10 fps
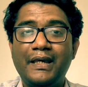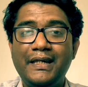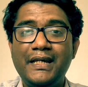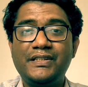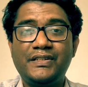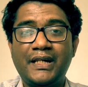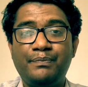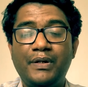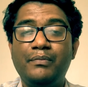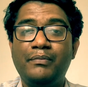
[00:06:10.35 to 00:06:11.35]
Each
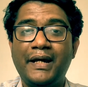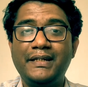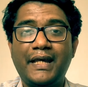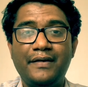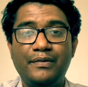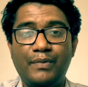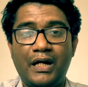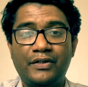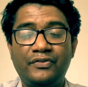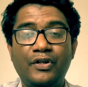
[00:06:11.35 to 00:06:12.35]
step might carry
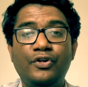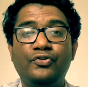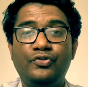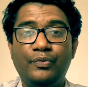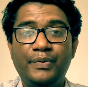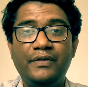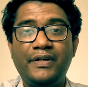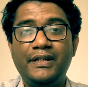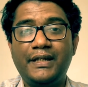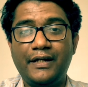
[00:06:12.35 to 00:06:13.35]
marks, so be
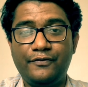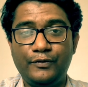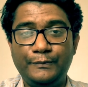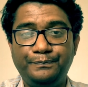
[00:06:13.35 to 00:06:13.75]
very careful.